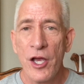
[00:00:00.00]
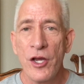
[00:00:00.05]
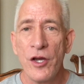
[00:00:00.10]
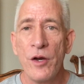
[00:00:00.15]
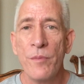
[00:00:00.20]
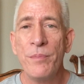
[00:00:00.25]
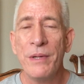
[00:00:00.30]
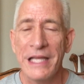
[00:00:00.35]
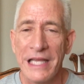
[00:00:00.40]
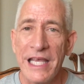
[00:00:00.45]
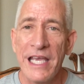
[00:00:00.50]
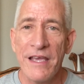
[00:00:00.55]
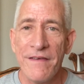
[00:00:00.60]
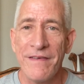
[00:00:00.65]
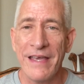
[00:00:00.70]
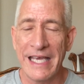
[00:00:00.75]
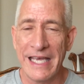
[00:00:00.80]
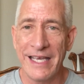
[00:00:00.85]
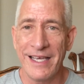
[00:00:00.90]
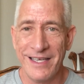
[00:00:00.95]
you're
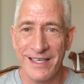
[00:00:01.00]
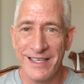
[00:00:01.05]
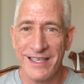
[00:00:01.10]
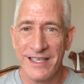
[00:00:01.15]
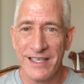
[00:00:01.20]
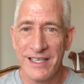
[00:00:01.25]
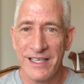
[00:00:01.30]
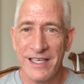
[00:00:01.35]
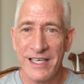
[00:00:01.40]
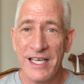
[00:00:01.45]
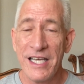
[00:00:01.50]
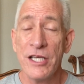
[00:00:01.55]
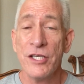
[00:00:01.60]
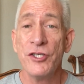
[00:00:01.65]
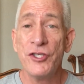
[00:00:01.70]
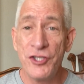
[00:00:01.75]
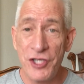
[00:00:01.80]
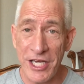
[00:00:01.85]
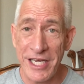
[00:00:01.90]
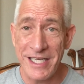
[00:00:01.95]
believing
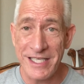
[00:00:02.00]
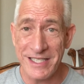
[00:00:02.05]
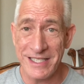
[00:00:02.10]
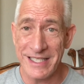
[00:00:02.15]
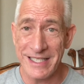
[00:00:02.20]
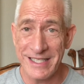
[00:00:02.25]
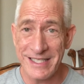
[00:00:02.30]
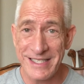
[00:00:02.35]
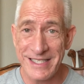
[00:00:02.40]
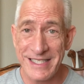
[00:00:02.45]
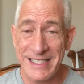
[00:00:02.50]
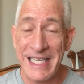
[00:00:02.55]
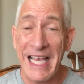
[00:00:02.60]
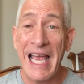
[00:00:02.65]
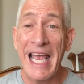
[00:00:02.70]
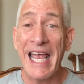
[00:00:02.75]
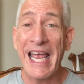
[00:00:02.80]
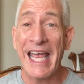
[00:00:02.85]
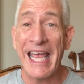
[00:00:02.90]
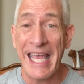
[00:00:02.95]
Jesus
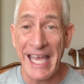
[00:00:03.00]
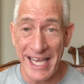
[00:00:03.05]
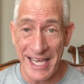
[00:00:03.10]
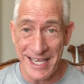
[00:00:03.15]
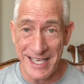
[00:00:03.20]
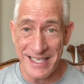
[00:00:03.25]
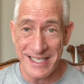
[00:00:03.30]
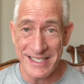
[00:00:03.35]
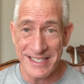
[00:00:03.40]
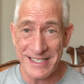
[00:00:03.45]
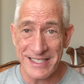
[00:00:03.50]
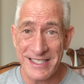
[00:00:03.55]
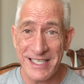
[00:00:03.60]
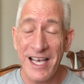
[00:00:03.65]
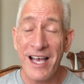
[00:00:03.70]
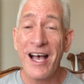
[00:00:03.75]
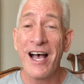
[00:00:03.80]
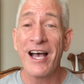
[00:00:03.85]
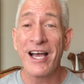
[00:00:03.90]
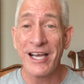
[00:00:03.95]

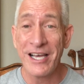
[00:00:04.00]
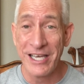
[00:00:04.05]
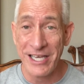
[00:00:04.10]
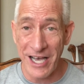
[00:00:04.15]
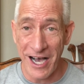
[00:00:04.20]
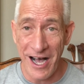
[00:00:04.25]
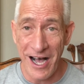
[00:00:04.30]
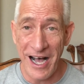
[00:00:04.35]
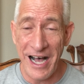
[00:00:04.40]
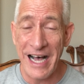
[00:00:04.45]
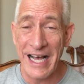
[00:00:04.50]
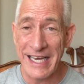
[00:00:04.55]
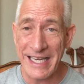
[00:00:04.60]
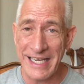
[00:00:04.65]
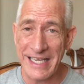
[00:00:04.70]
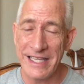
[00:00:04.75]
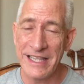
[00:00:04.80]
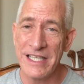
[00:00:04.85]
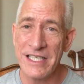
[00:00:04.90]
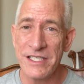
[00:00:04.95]
is God
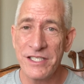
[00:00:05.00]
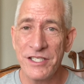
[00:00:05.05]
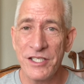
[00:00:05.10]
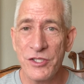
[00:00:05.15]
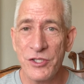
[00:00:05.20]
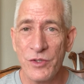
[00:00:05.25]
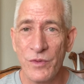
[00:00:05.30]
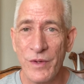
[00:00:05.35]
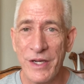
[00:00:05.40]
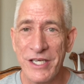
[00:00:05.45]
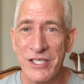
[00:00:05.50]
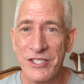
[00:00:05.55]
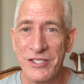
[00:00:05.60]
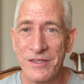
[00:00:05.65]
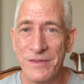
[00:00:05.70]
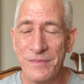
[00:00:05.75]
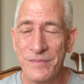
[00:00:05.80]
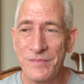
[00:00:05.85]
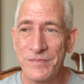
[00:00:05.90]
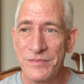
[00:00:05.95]
in this situation.